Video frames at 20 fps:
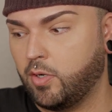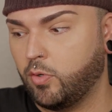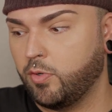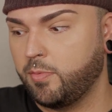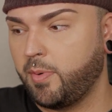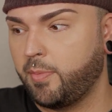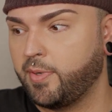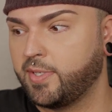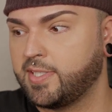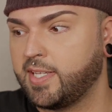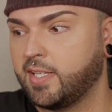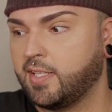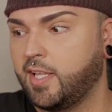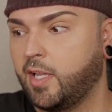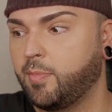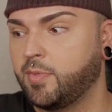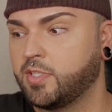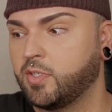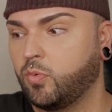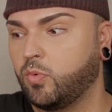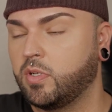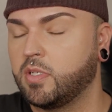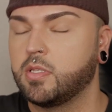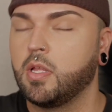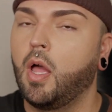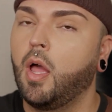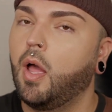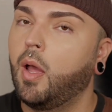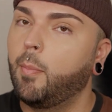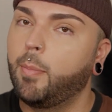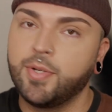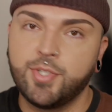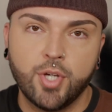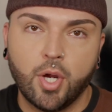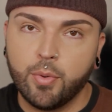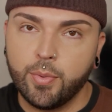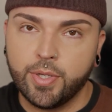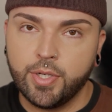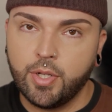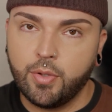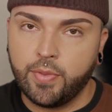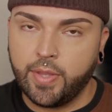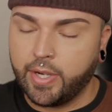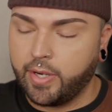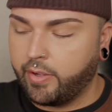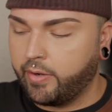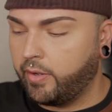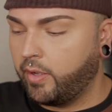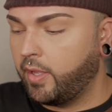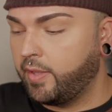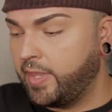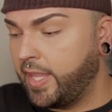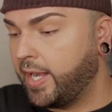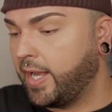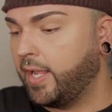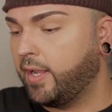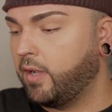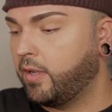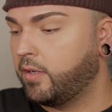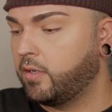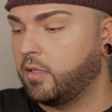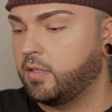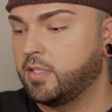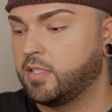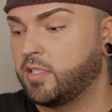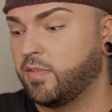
I don't remember exactly how much it was, but y'all already know that I got, that I got it on the